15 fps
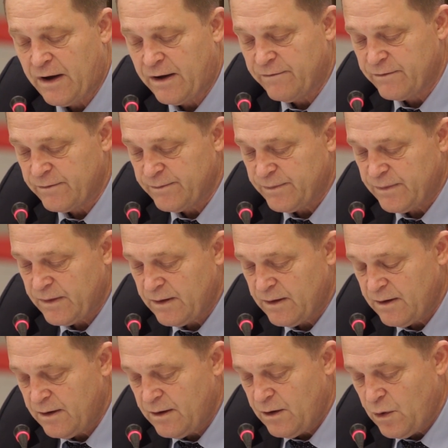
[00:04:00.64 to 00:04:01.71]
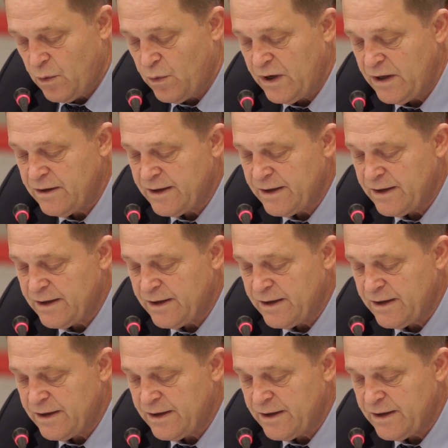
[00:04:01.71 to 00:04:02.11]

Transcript: 5. We,